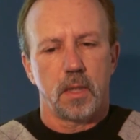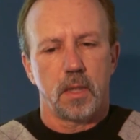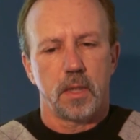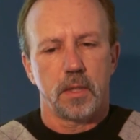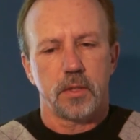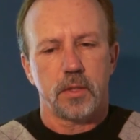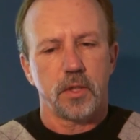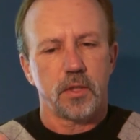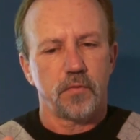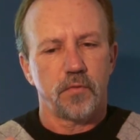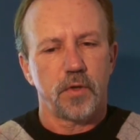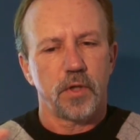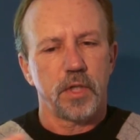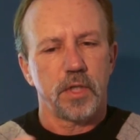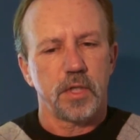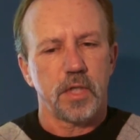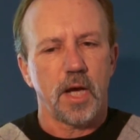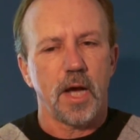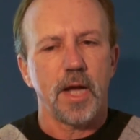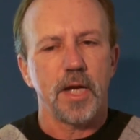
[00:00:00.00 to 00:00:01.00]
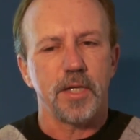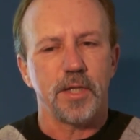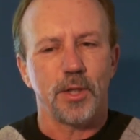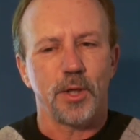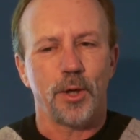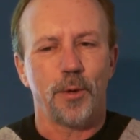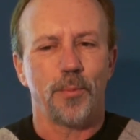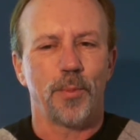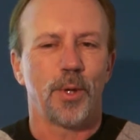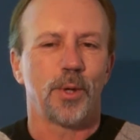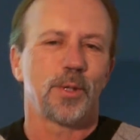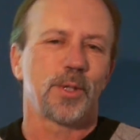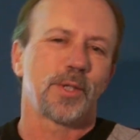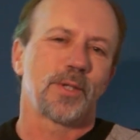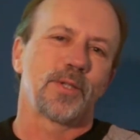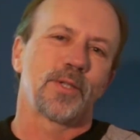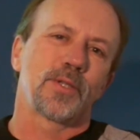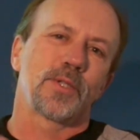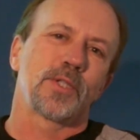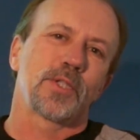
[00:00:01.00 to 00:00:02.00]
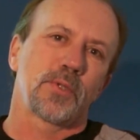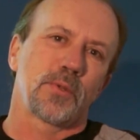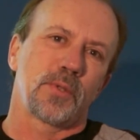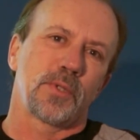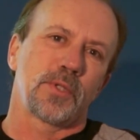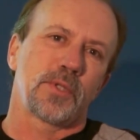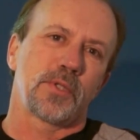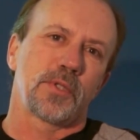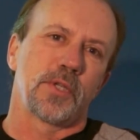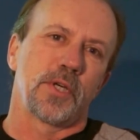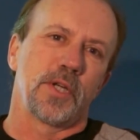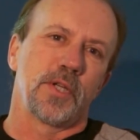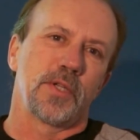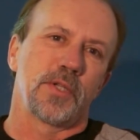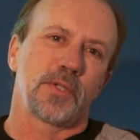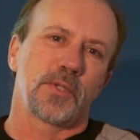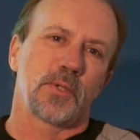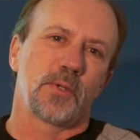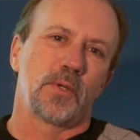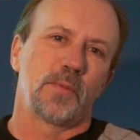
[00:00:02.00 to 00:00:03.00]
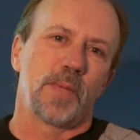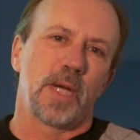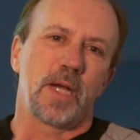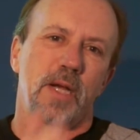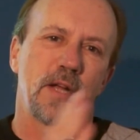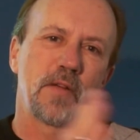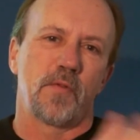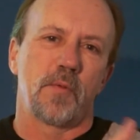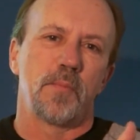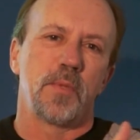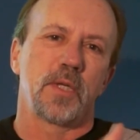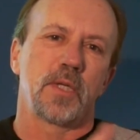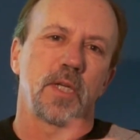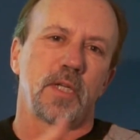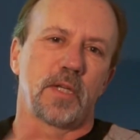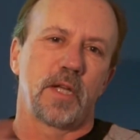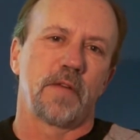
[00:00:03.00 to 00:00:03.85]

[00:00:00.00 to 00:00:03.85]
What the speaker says: It's just very tight in comparison to the soul's journey. The soul might have 1,000,000